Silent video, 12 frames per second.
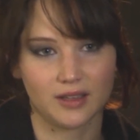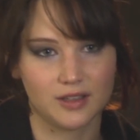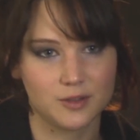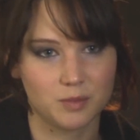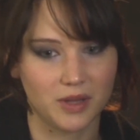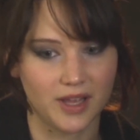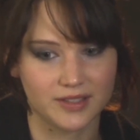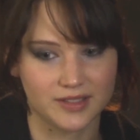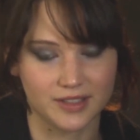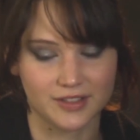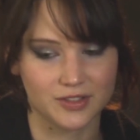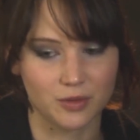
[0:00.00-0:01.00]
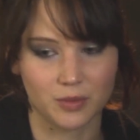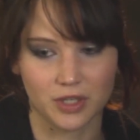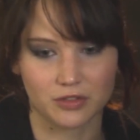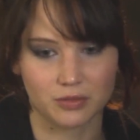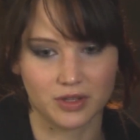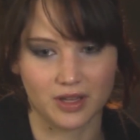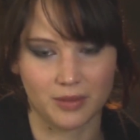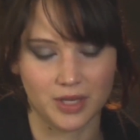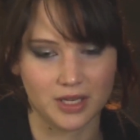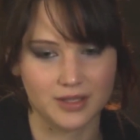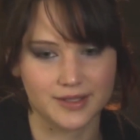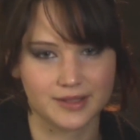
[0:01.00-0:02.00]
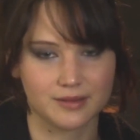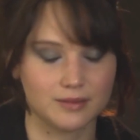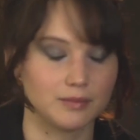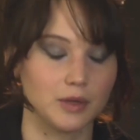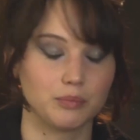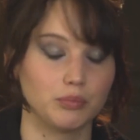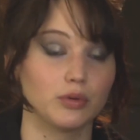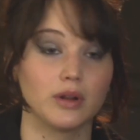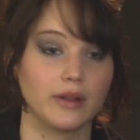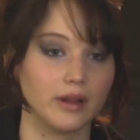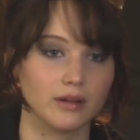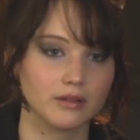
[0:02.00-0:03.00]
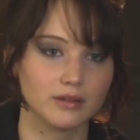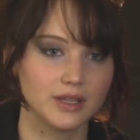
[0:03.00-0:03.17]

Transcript: He's blessed it so much with, I mean, he's brilliant.